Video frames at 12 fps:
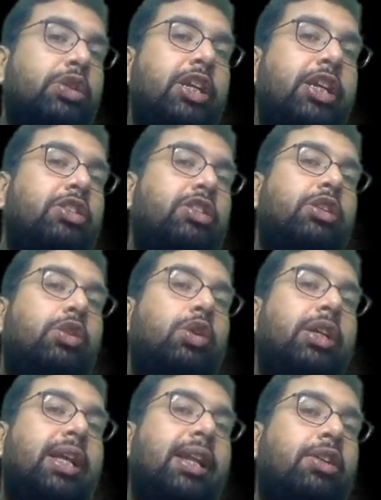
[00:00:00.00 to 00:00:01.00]
changes
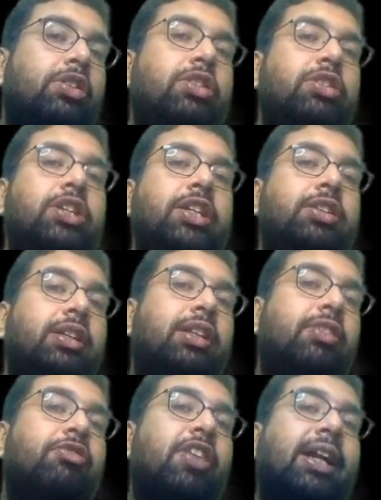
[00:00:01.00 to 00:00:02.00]
or direction changes,
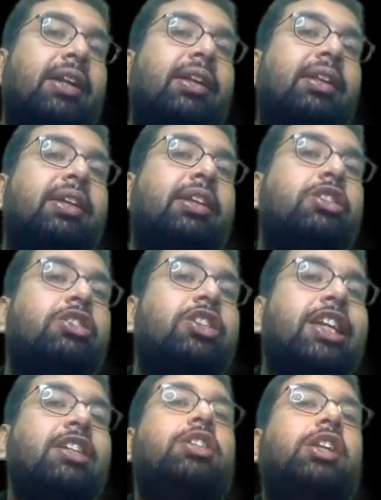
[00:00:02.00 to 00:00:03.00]
the vector is a
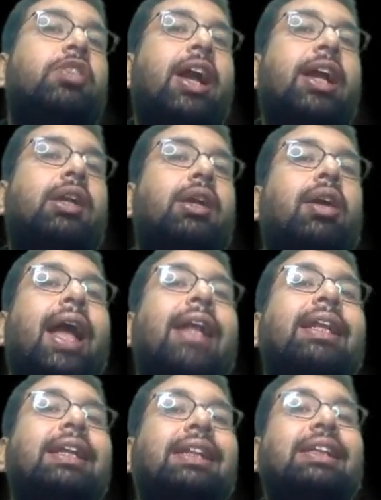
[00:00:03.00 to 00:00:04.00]
changed vector
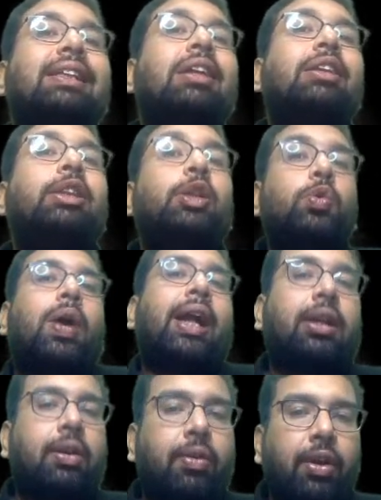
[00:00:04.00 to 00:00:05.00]
and it is a new
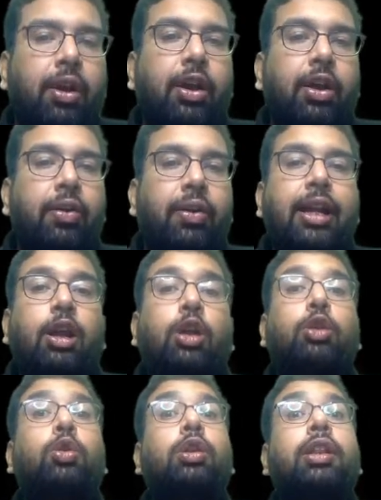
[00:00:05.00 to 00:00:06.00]
vector, right?
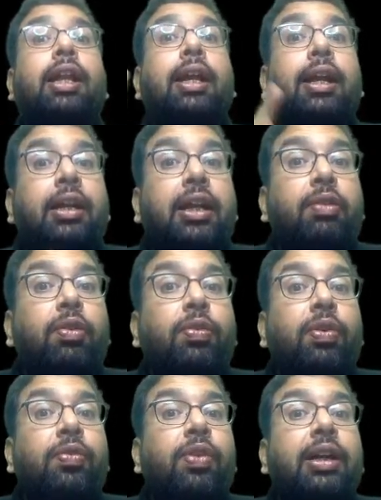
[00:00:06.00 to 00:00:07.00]
So negative of
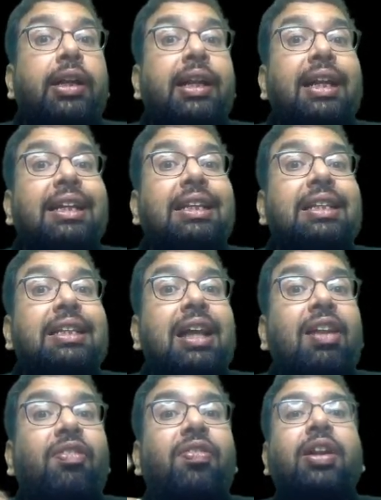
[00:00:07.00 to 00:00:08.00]
a vector is
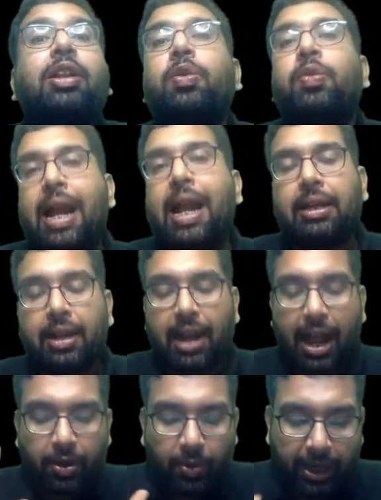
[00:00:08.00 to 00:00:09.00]
self a new vector.
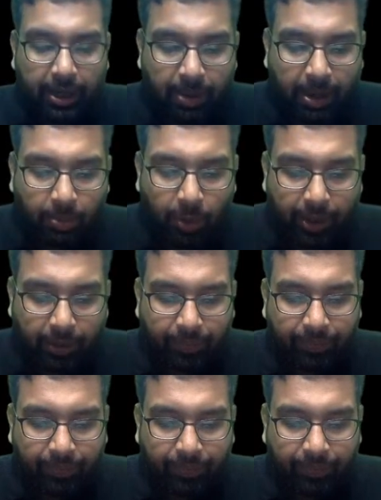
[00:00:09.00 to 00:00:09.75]
Are you getting my point?